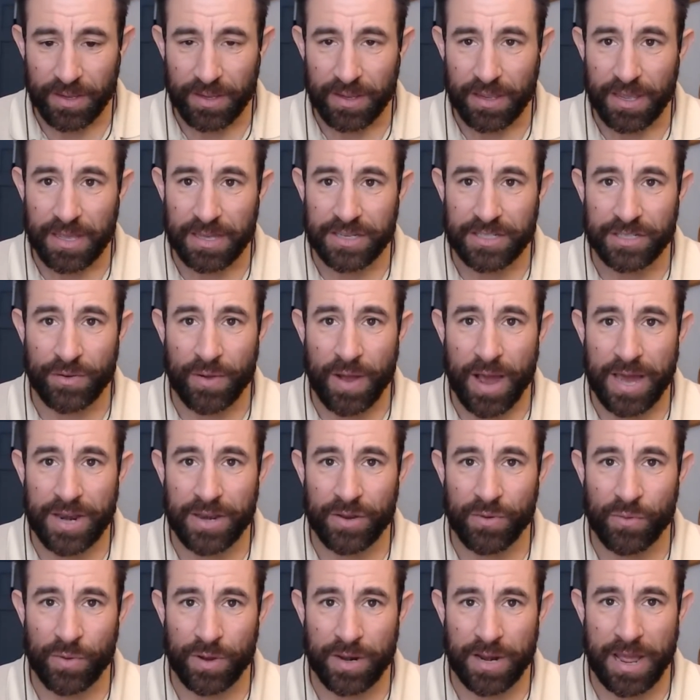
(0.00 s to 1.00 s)
And so I didn't
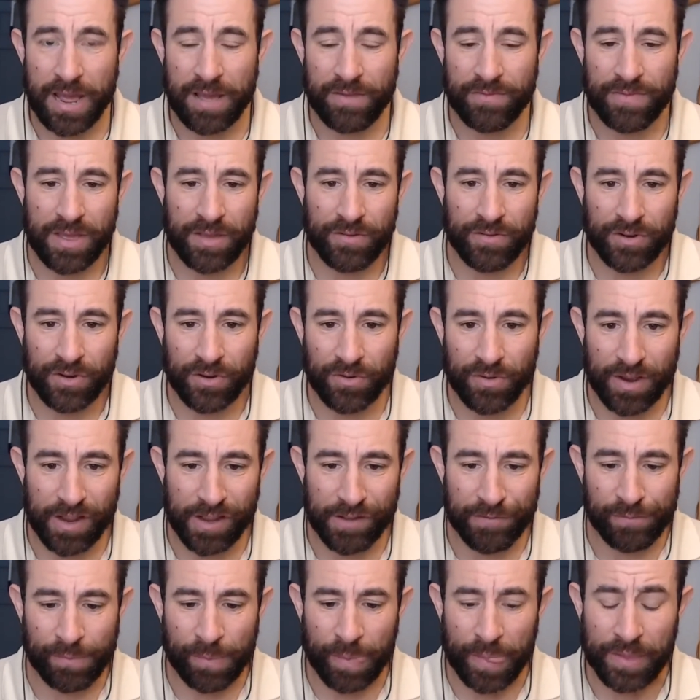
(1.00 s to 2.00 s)
want to have that regret.
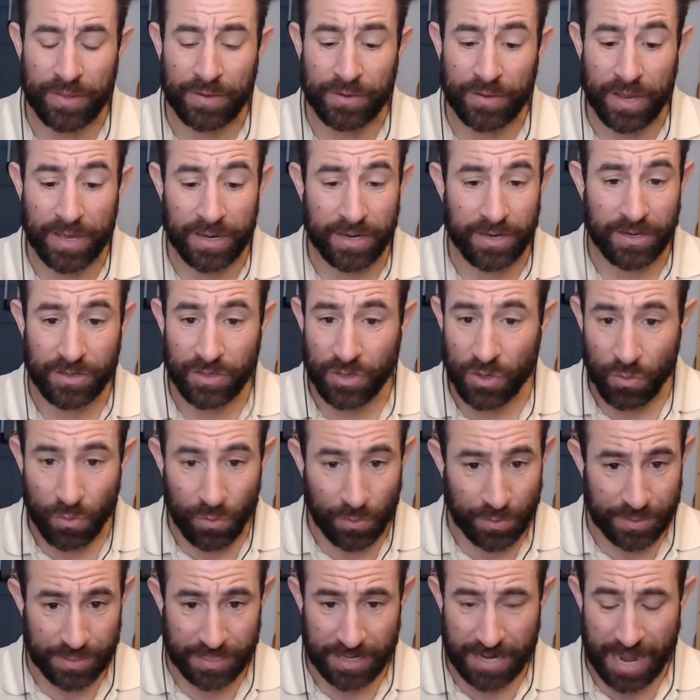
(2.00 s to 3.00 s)
And I didn't know what was
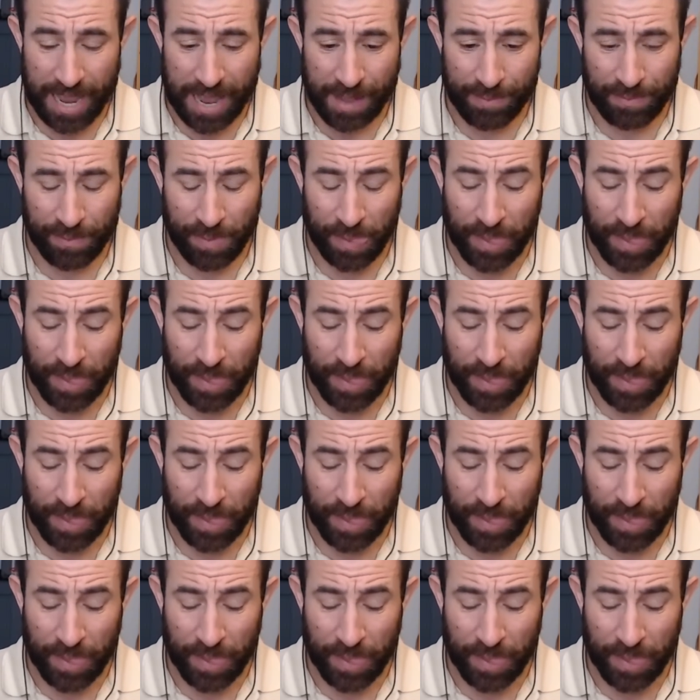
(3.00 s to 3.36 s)
going to happen.